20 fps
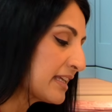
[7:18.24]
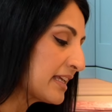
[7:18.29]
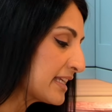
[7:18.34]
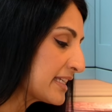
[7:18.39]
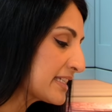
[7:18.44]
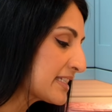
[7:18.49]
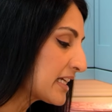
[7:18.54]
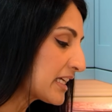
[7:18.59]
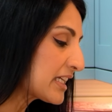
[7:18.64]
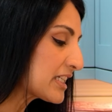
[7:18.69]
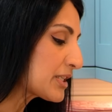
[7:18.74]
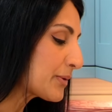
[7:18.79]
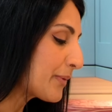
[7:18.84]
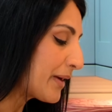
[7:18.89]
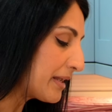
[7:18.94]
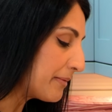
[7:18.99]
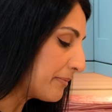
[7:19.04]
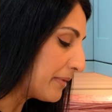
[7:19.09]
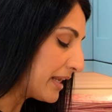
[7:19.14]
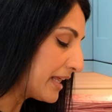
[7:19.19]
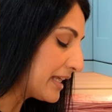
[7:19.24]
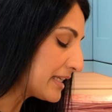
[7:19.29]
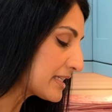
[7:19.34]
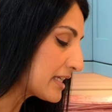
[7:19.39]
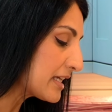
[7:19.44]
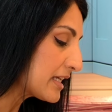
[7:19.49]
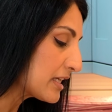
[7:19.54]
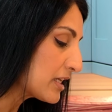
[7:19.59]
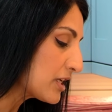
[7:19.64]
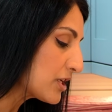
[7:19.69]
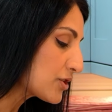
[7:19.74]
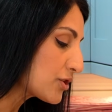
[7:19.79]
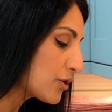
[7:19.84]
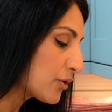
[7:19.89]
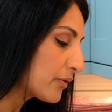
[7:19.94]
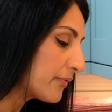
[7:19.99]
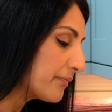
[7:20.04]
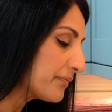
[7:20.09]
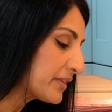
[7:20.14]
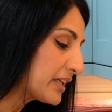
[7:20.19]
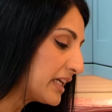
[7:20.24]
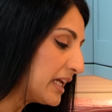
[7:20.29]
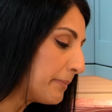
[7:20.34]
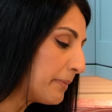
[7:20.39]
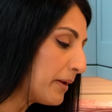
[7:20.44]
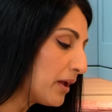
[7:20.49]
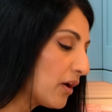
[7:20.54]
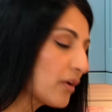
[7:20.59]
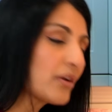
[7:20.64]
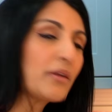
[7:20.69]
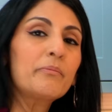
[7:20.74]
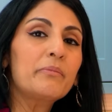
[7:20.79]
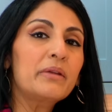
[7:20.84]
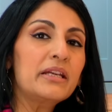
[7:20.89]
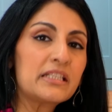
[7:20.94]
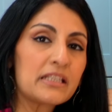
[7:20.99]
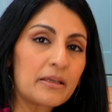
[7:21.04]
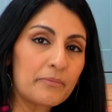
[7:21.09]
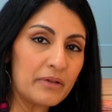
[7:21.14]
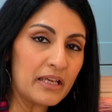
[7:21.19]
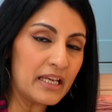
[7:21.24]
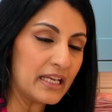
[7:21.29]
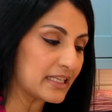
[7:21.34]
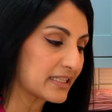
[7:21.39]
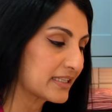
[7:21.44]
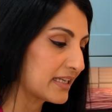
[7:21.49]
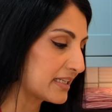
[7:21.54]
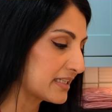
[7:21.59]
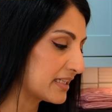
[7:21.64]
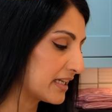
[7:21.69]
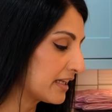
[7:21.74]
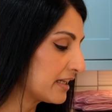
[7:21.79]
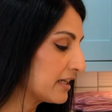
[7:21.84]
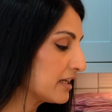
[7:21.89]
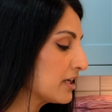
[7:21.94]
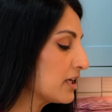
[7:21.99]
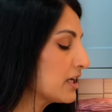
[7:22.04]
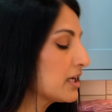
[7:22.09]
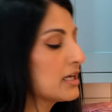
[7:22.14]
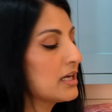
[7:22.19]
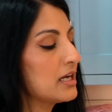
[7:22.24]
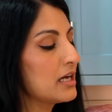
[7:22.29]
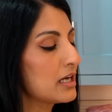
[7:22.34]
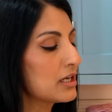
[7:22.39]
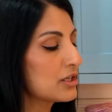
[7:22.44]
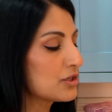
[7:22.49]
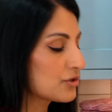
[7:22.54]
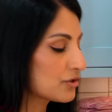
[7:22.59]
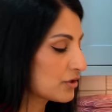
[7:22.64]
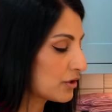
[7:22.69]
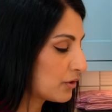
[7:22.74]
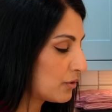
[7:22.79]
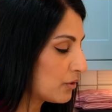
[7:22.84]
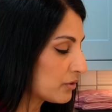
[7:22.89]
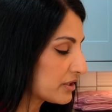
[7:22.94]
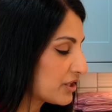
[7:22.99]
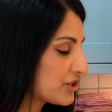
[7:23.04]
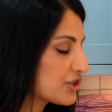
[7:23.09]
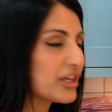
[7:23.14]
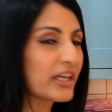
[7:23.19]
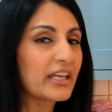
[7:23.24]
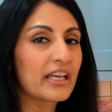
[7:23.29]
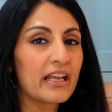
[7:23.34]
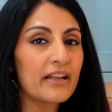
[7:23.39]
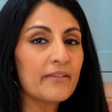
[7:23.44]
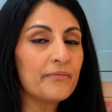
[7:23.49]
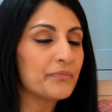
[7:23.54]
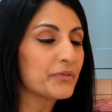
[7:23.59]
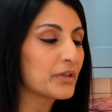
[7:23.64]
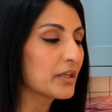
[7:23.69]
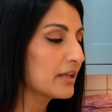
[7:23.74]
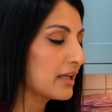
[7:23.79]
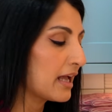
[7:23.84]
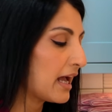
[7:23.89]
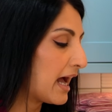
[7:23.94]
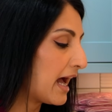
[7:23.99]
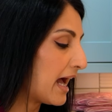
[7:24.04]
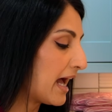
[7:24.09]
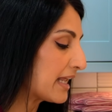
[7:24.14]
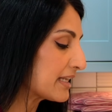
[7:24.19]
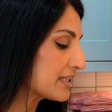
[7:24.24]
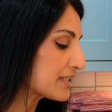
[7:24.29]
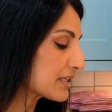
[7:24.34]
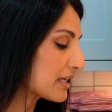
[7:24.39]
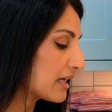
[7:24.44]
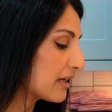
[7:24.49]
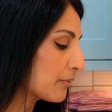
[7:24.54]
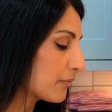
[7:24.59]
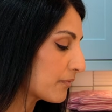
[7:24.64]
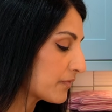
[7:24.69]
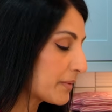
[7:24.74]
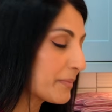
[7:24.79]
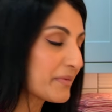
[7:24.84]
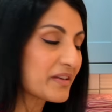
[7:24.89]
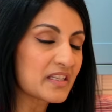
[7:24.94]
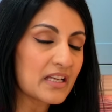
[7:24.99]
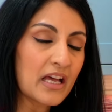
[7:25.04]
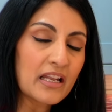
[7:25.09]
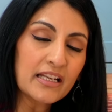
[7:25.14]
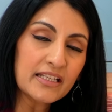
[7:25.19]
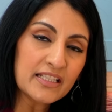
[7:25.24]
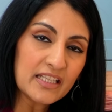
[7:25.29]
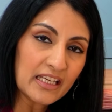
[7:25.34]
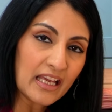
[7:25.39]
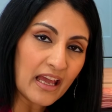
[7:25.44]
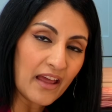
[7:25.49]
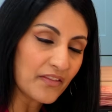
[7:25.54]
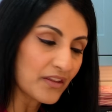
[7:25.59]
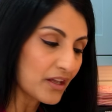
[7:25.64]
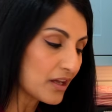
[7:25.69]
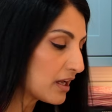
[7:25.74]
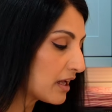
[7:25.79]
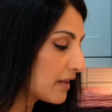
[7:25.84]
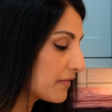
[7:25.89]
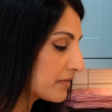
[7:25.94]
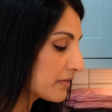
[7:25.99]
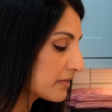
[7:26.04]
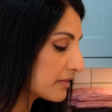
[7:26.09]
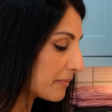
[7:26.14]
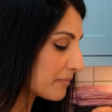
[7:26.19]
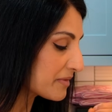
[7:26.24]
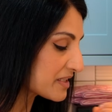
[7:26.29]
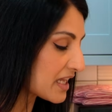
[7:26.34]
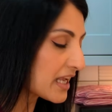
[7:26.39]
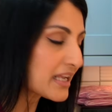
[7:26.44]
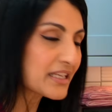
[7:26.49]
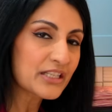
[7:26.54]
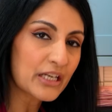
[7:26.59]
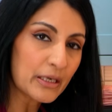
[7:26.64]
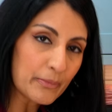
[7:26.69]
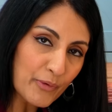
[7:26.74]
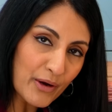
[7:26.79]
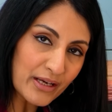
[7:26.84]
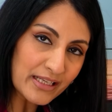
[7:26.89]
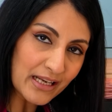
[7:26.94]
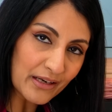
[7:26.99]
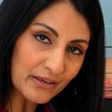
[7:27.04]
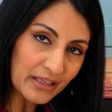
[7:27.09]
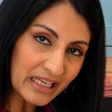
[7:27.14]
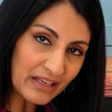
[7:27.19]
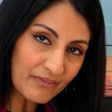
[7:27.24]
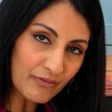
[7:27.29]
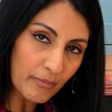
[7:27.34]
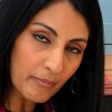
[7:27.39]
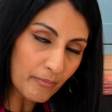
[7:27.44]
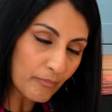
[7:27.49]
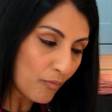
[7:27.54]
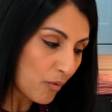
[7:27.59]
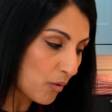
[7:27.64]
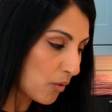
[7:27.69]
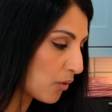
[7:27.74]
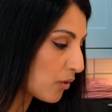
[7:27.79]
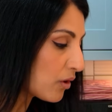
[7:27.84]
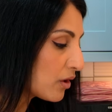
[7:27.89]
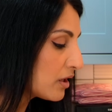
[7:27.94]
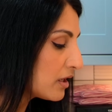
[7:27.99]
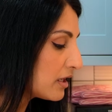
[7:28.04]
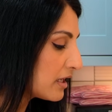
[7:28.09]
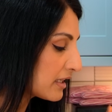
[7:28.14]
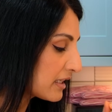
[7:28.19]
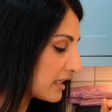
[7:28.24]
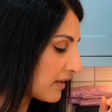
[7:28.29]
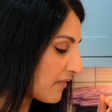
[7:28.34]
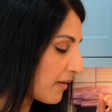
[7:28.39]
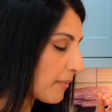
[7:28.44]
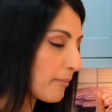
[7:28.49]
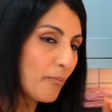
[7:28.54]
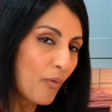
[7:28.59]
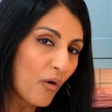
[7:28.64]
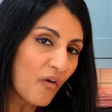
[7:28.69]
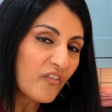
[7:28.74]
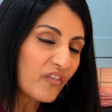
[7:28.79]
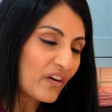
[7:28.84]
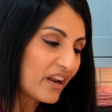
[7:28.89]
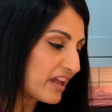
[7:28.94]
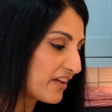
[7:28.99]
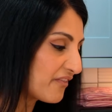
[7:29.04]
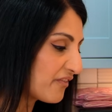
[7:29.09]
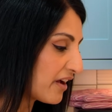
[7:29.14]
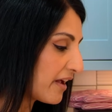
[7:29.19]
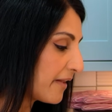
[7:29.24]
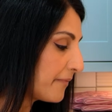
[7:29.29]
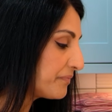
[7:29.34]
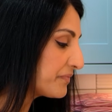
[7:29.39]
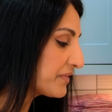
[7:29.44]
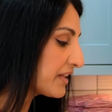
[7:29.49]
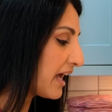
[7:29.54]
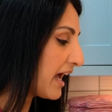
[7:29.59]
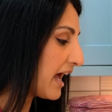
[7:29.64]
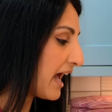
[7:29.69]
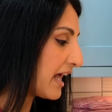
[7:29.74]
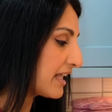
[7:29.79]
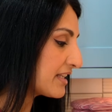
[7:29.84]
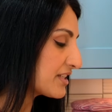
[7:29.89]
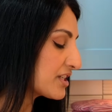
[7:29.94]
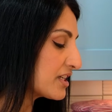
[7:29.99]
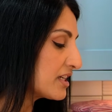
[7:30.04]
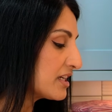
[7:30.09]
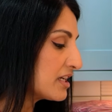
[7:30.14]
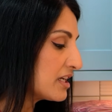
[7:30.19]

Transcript: 6 to 8 minutes. So keep it on a medium heat setting. Cook the chicken and the masala together. The masala is going to break down even more, give it more flavour and